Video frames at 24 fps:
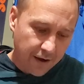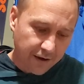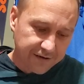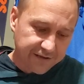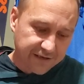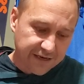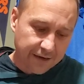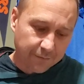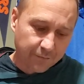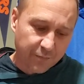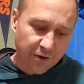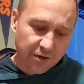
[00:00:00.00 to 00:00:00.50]
I'll
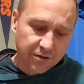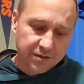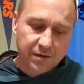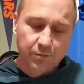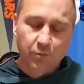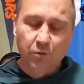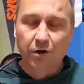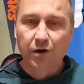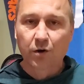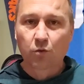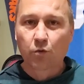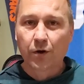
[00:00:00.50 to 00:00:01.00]
take
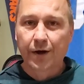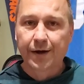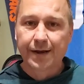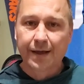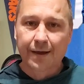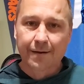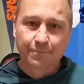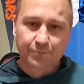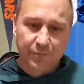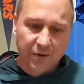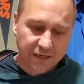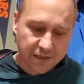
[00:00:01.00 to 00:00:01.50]
Baltimore to win
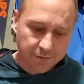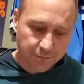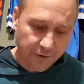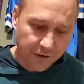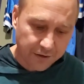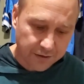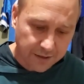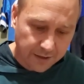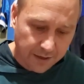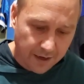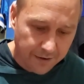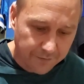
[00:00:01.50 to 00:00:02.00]
and
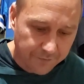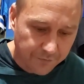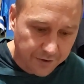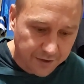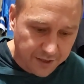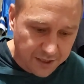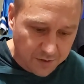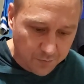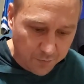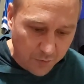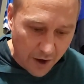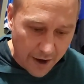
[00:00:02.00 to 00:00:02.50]
Pittsburgh to cover the
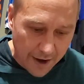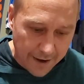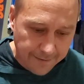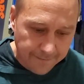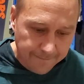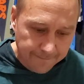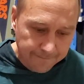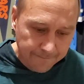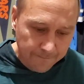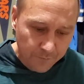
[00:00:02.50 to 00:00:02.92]
spread.